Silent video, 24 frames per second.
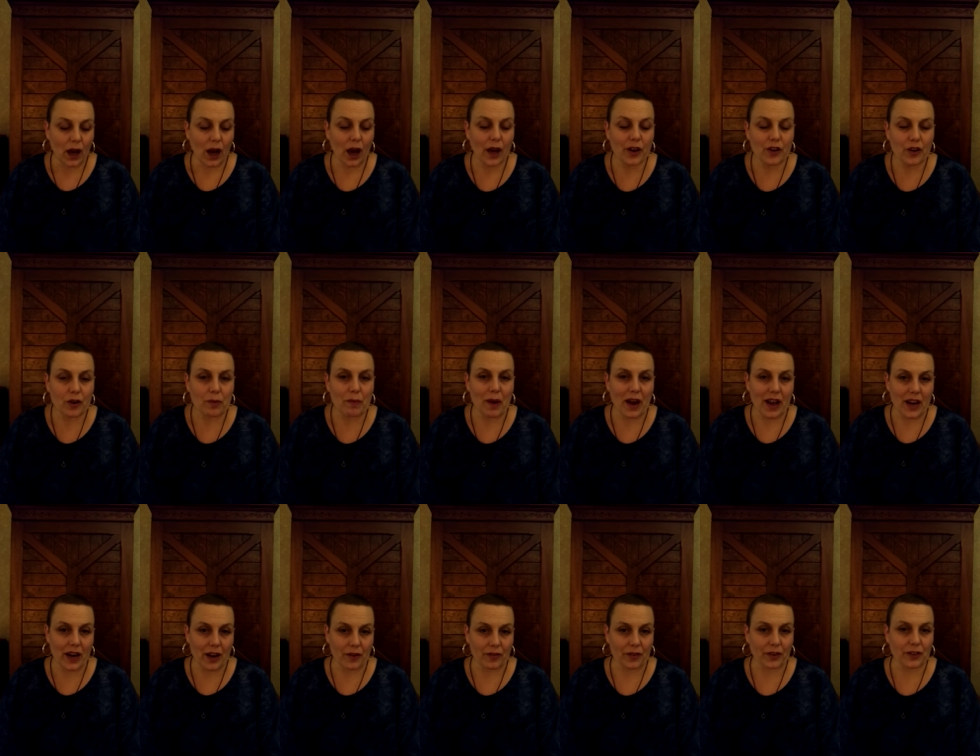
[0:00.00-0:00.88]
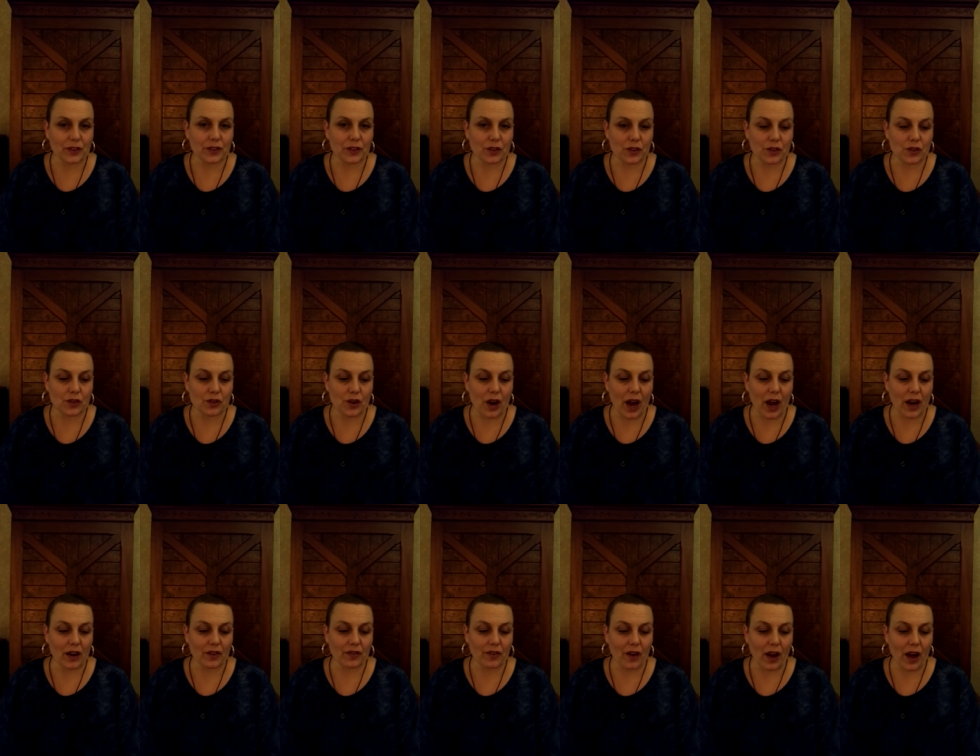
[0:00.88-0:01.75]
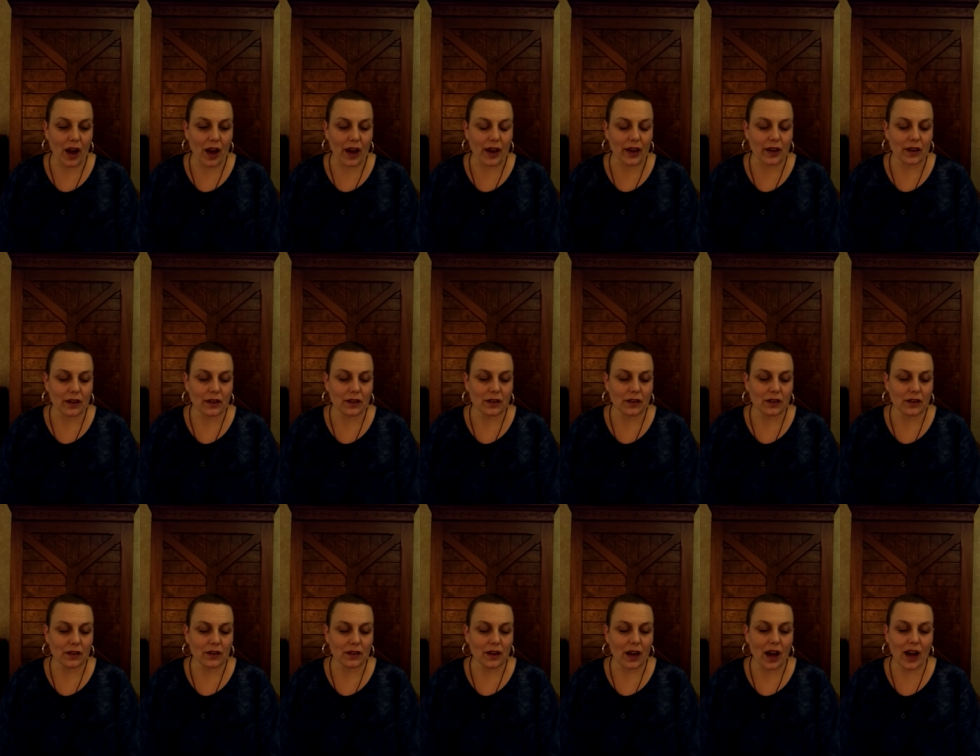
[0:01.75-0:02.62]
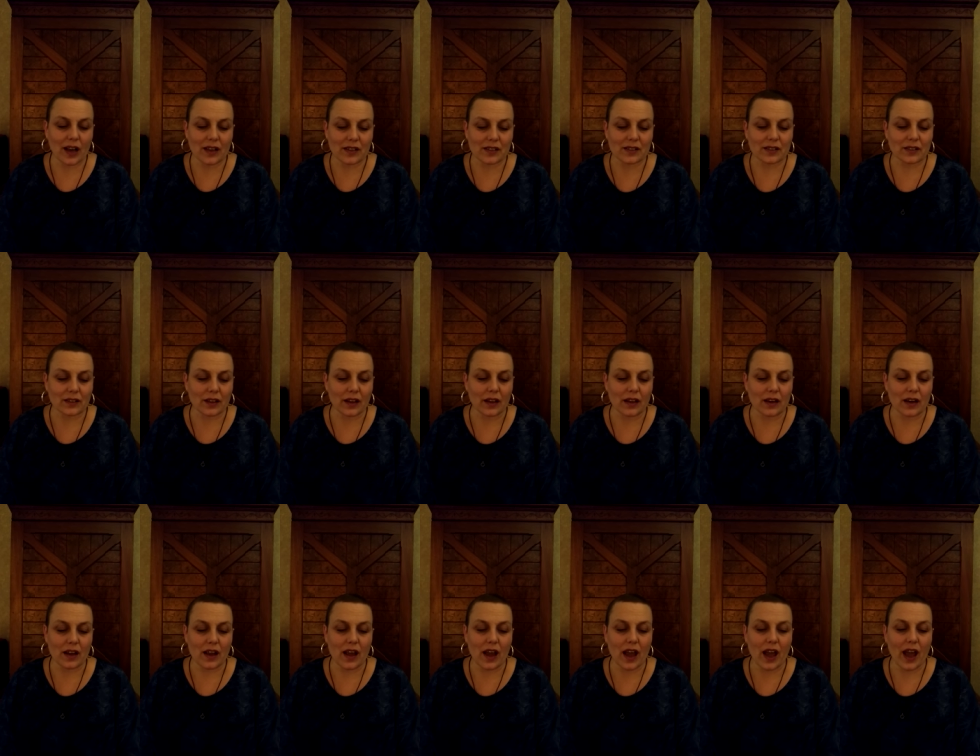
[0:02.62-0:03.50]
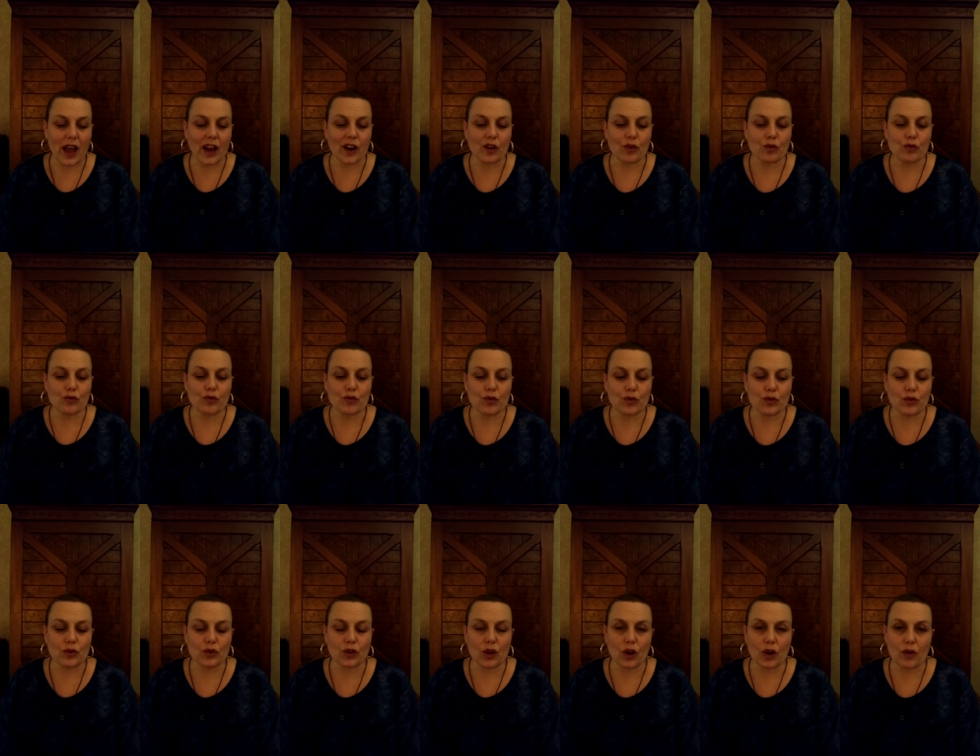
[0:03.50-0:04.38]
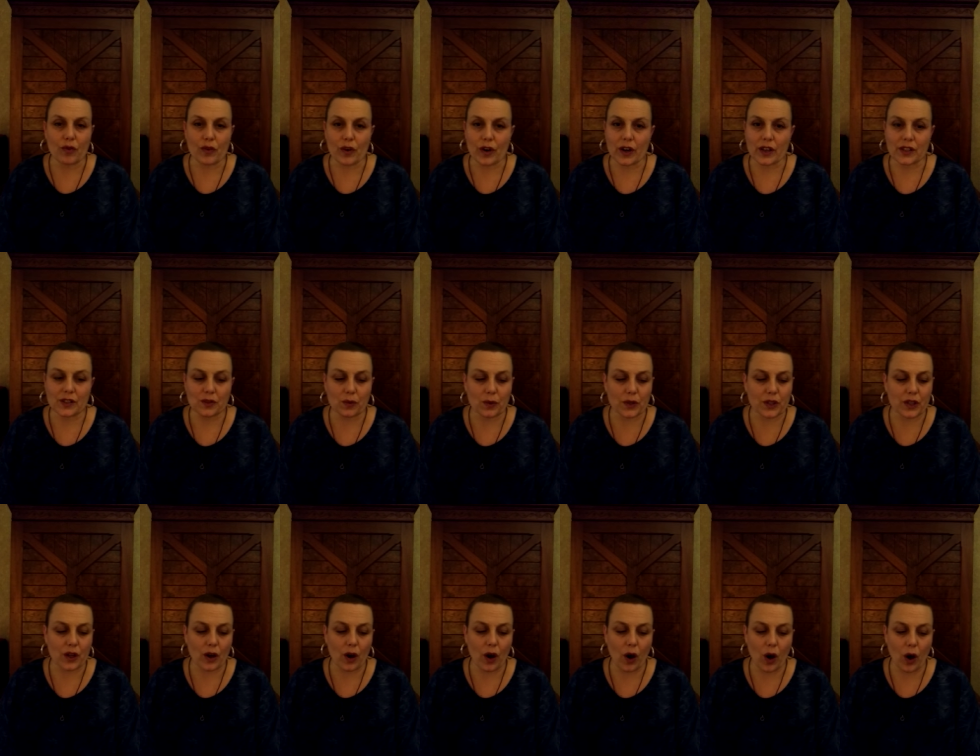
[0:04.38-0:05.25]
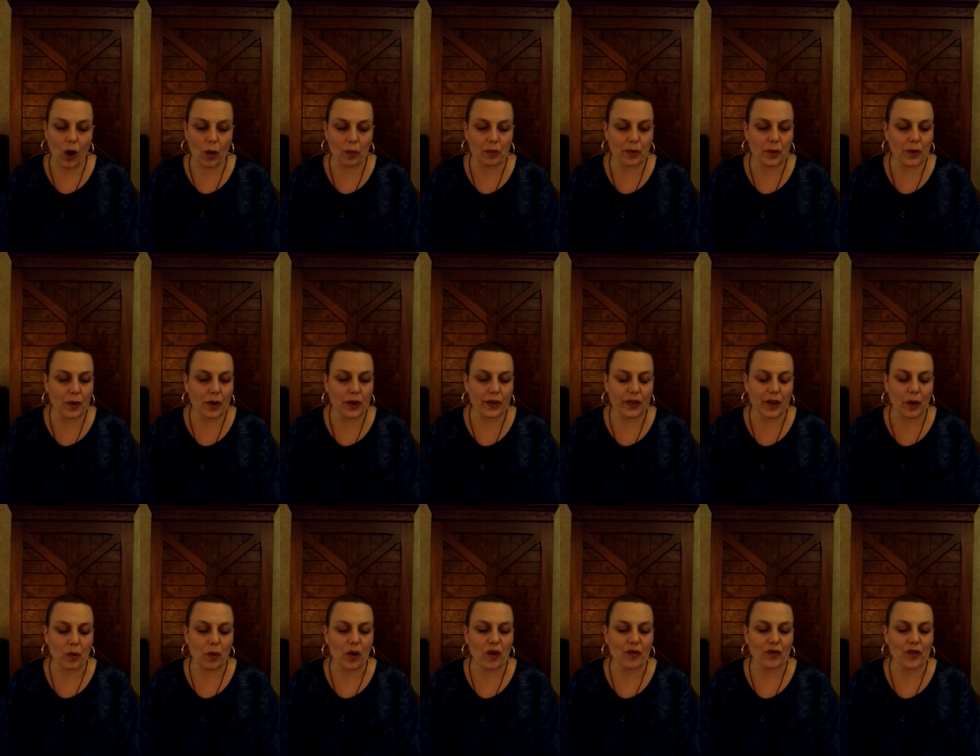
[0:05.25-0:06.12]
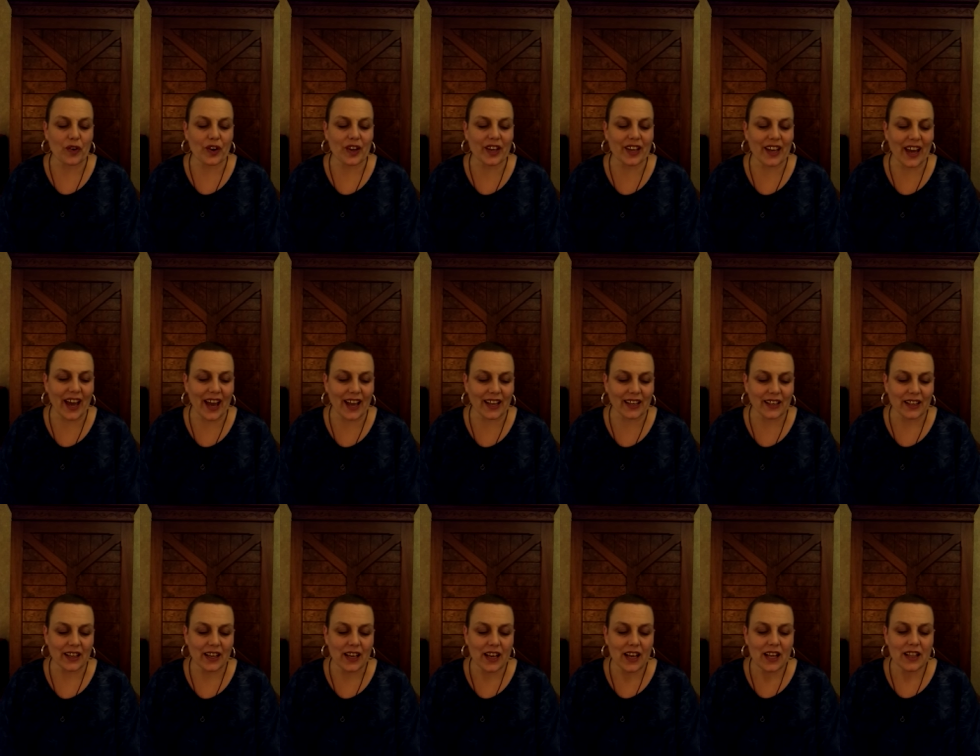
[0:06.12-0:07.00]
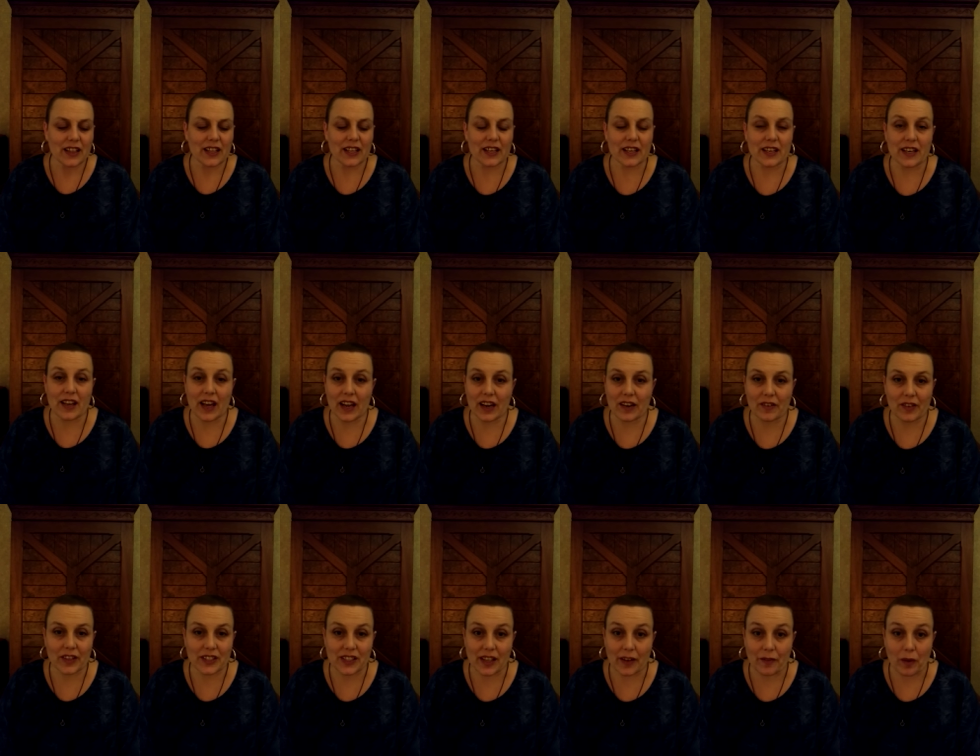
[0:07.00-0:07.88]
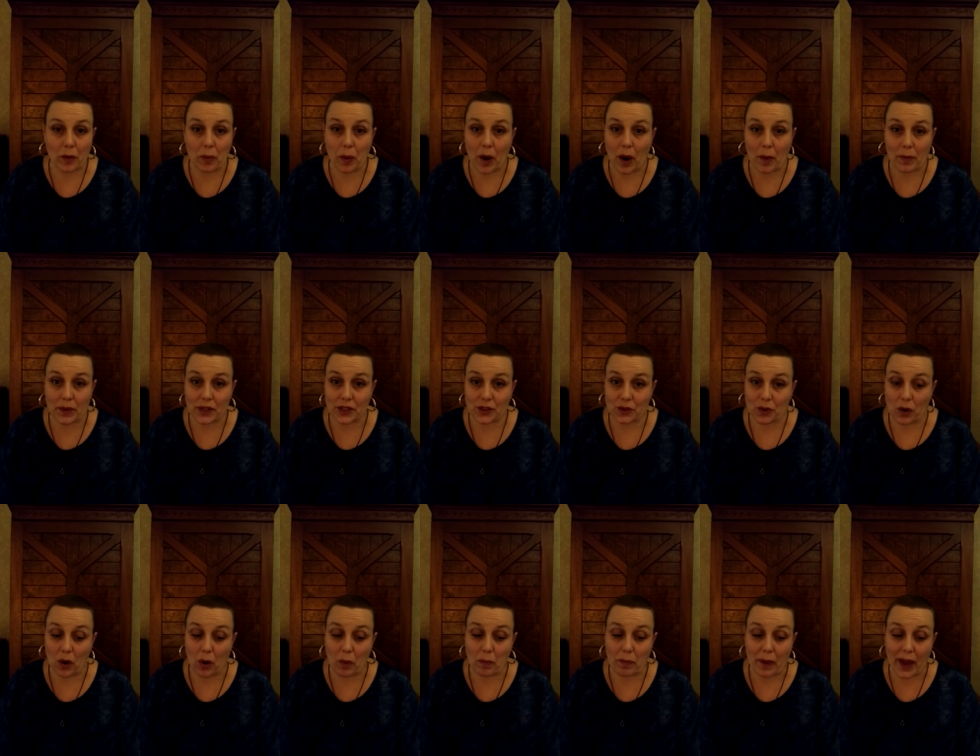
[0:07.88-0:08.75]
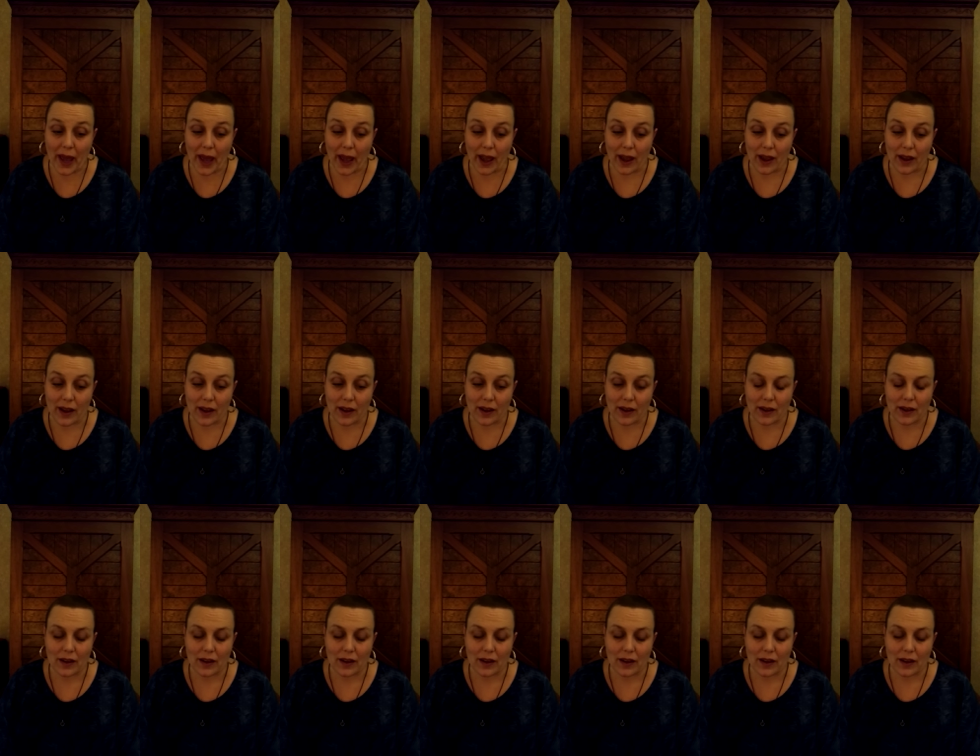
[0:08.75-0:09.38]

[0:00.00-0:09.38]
Undermine efforts to stratify, isolate, and rule over us with the hope that we'll forget that none of us ever promised to obey,